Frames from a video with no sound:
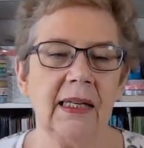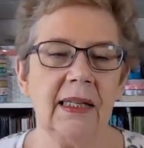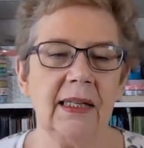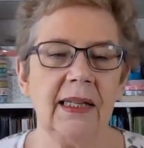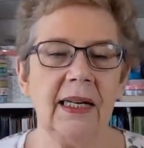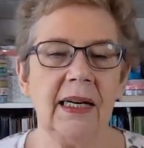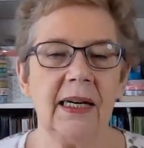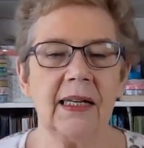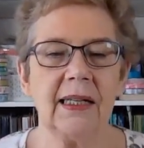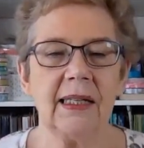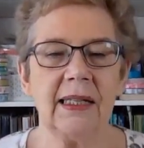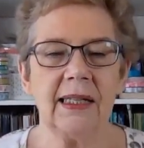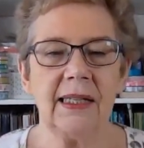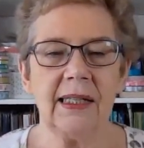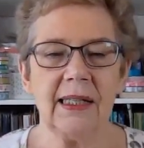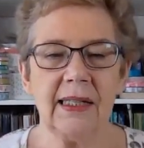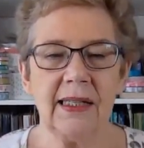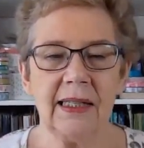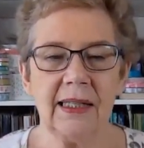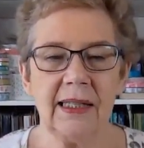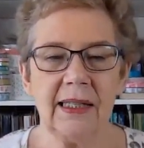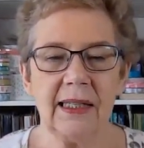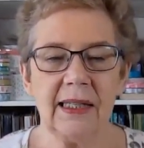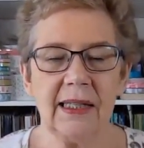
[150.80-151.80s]
Now,
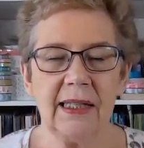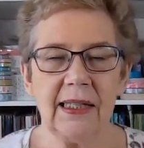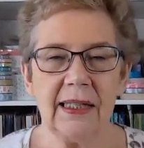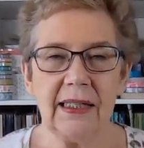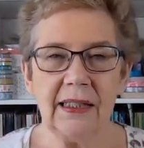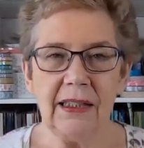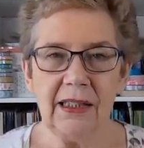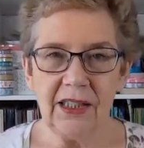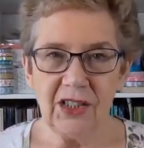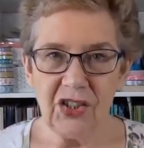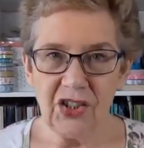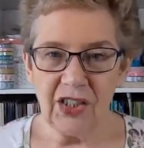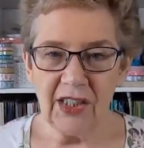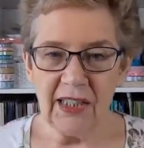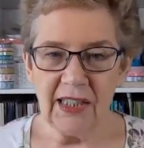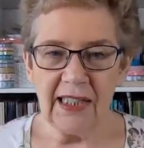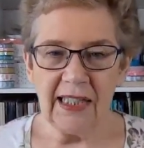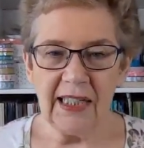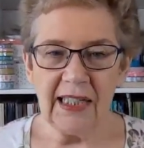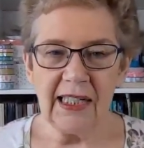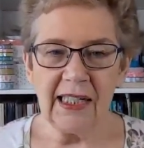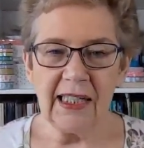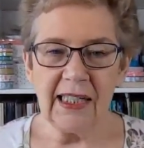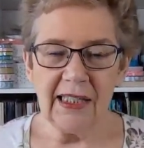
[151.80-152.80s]

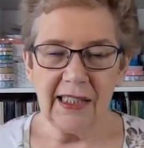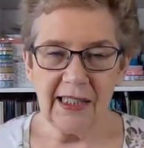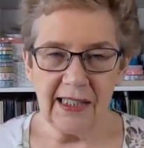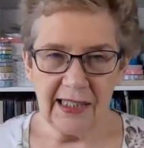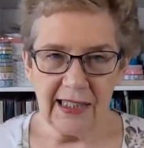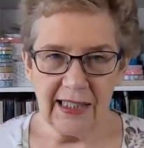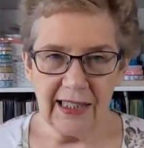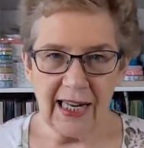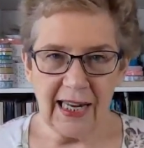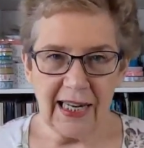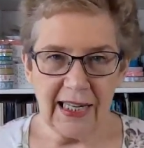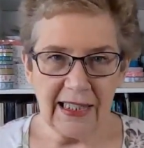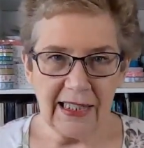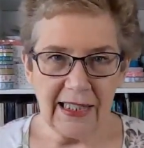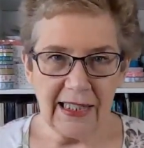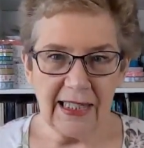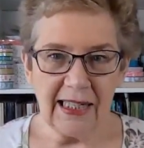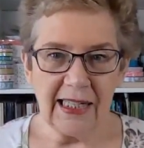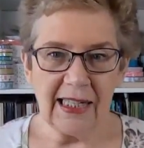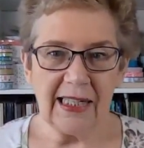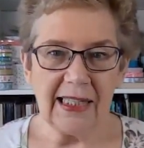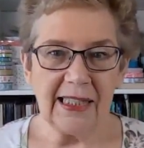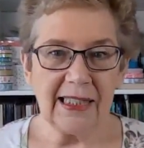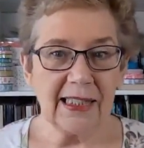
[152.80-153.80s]
initially,
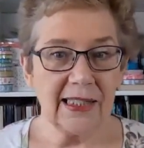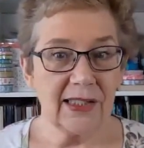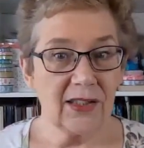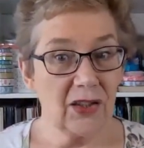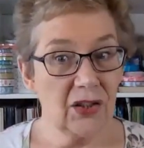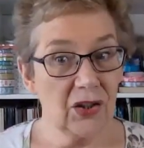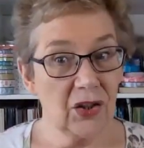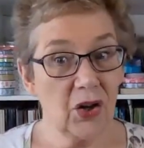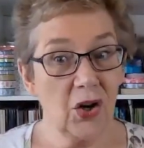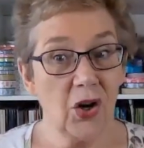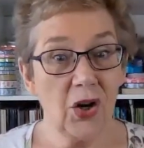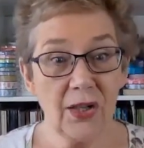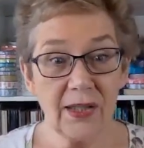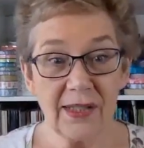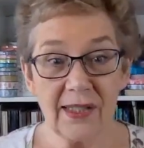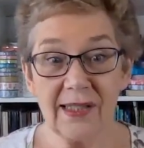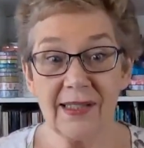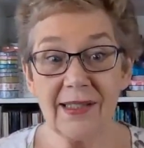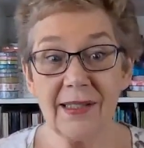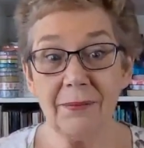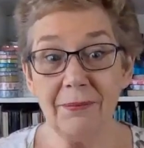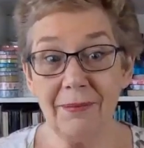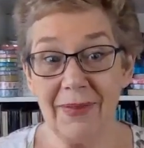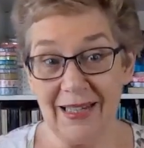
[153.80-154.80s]
insulating is going to
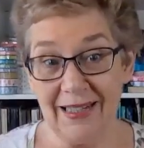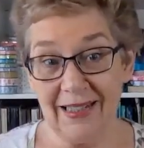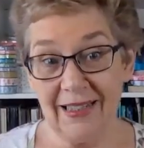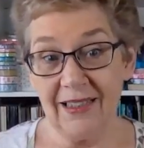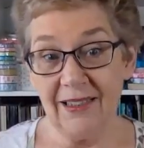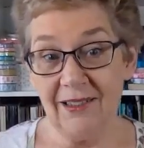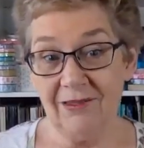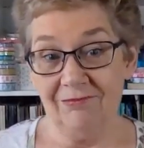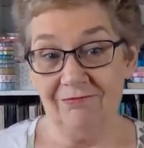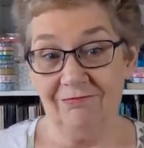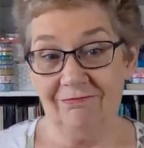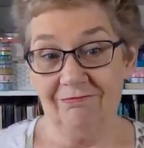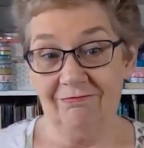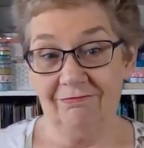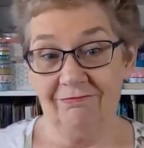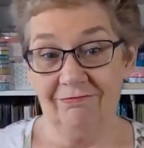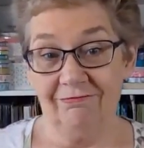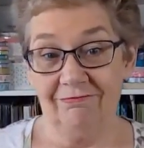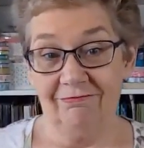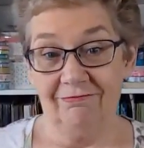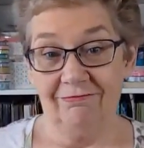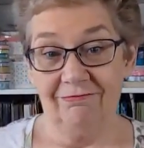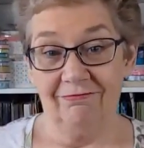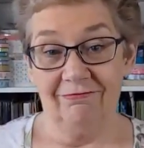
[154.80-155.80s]
cost some money.
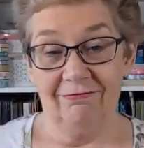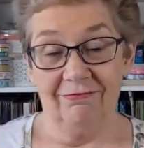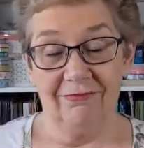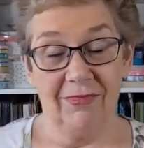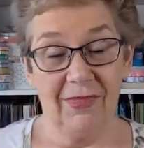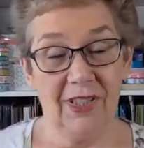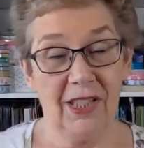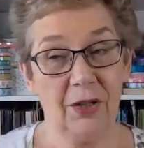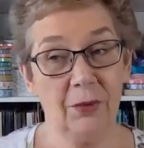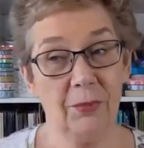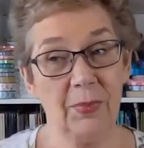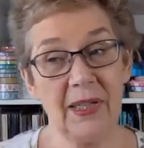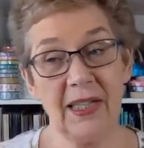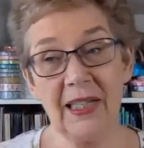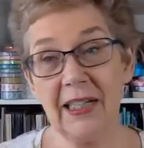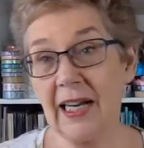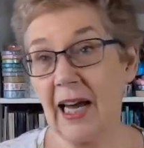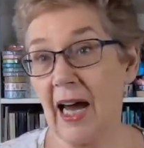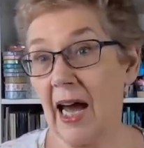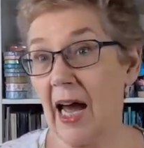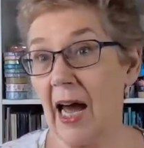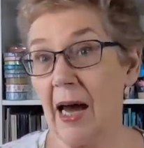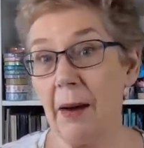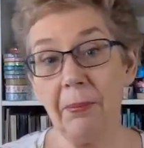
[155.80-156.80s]
There'll be an
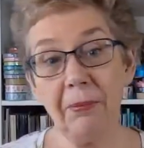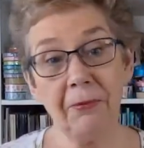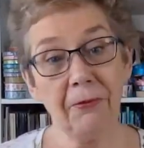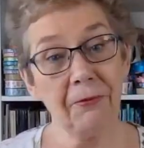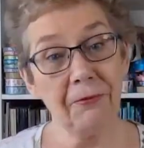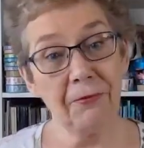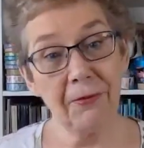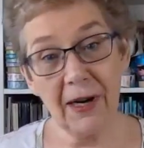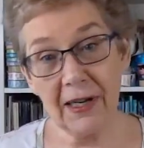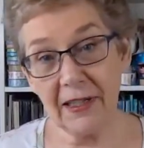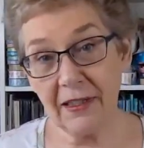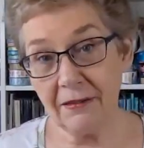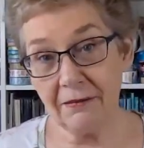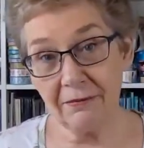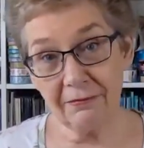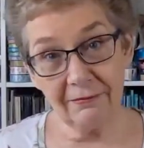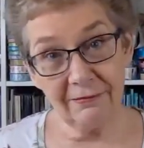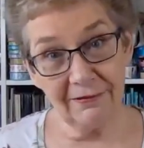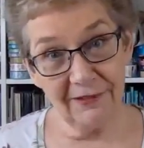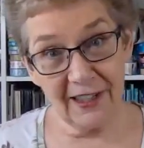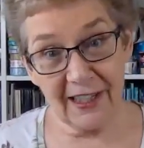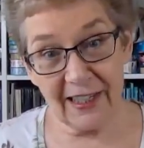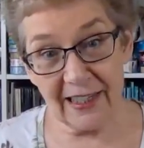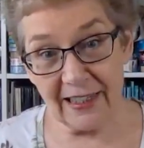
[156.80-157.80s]
upfront
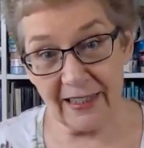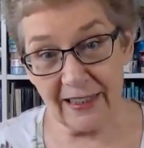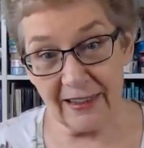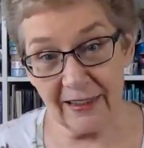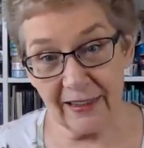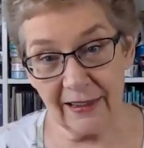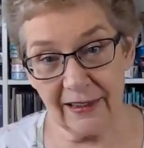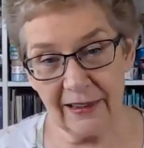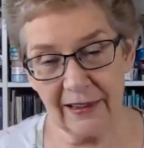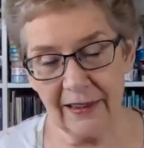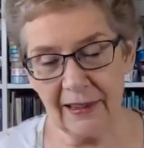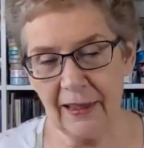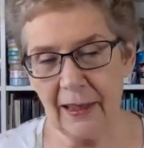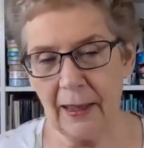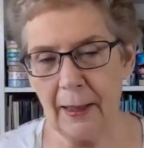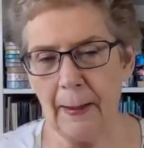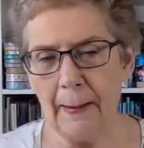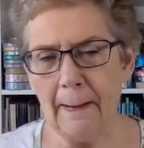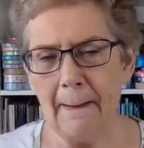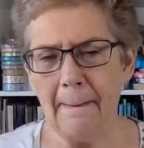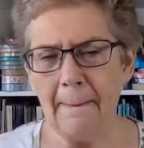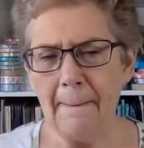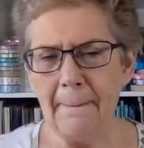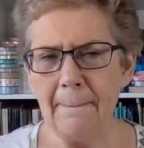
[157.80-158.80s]
fee,
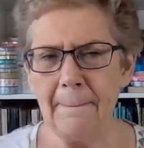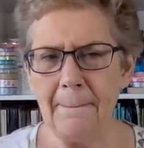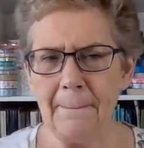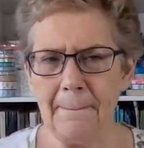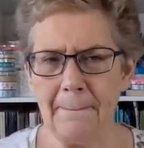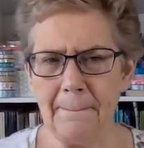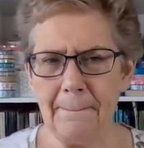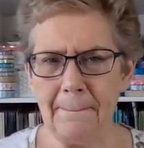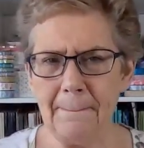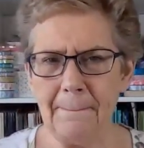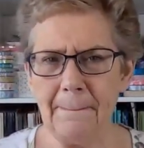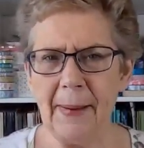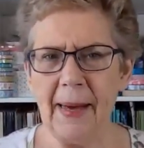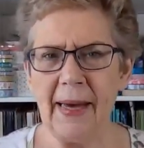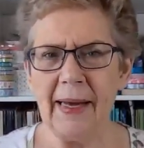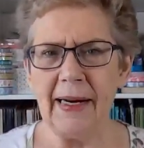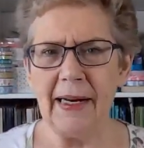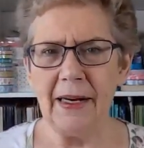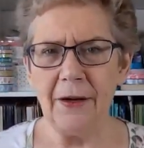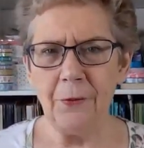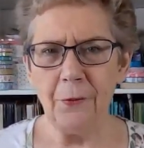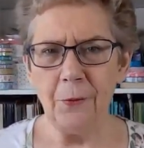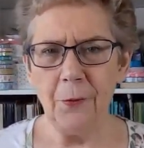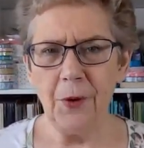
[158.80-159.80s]
but
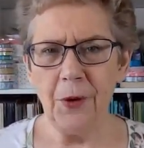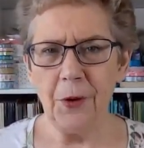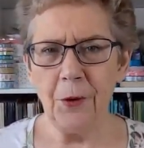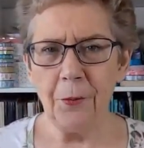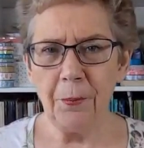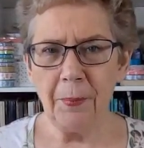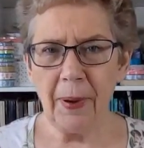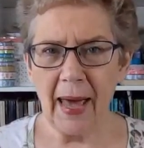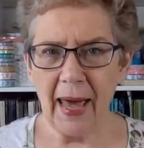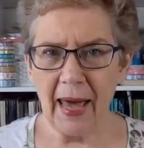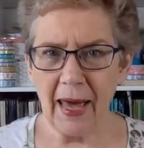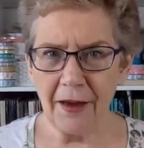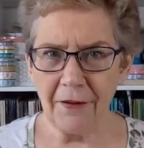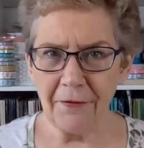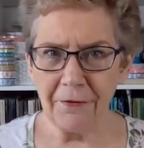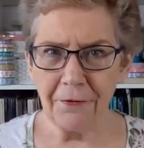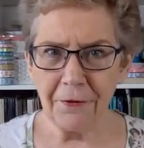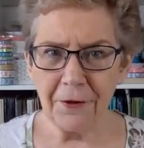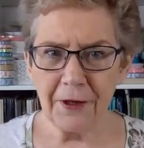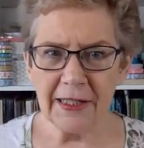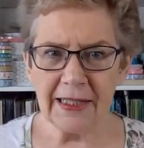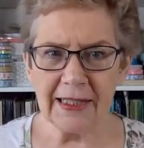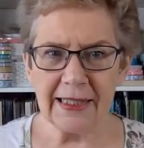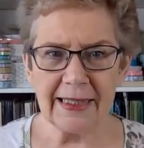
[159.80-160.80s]
it will pay
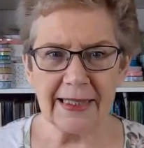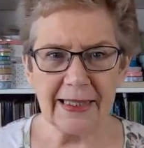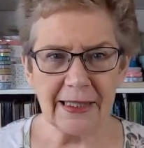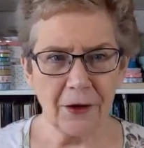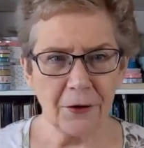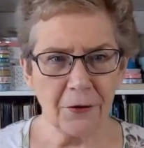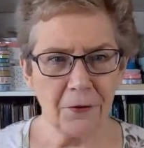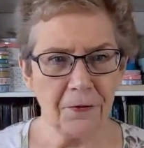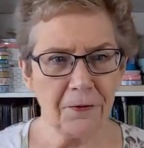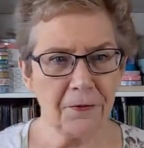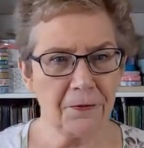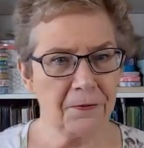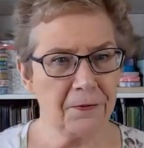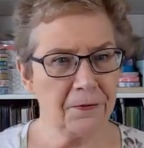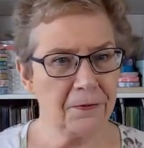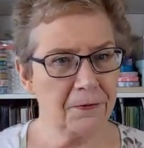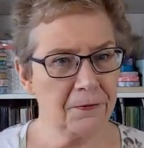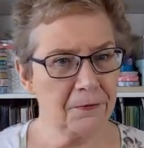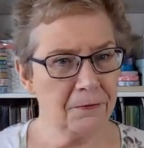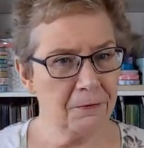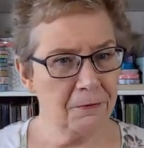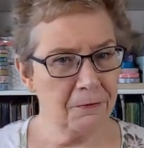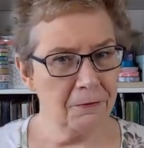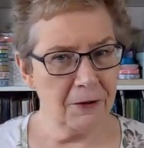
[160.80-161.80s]
for itself
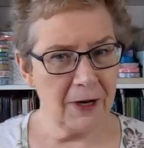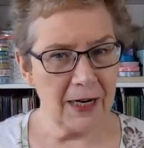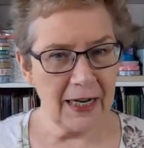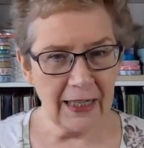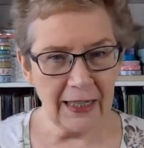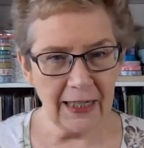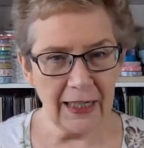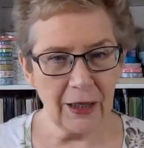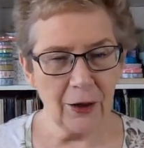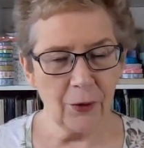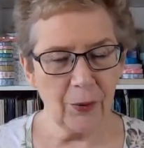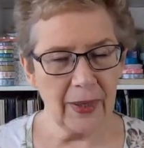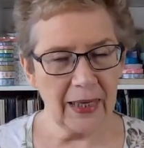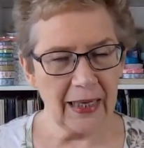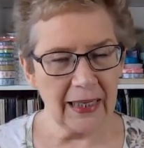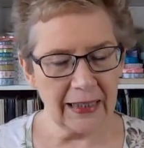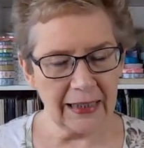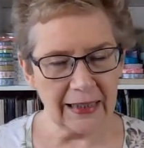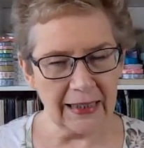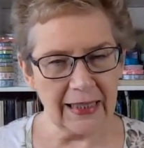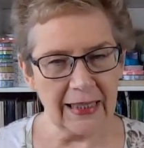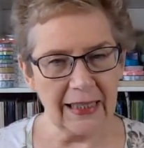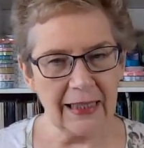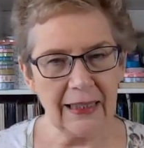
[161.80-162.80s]
really
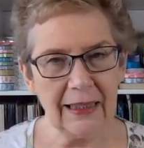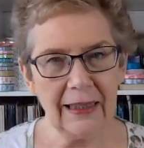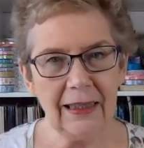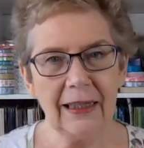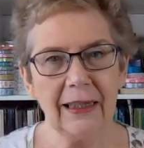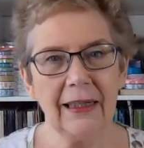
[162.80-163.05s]
quickly,